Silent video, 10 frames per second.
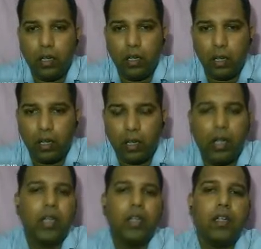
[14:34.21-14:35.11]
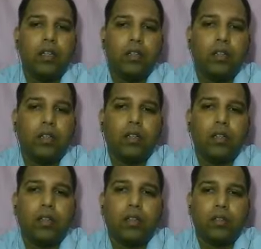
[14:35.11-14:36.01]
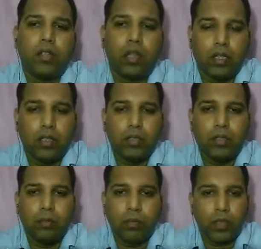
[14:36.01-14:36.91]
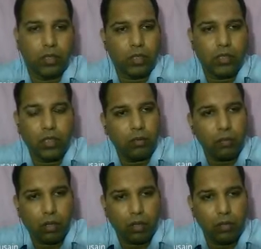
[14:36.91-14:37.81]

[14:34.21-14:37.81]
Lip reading: an eye gear that is essentially important.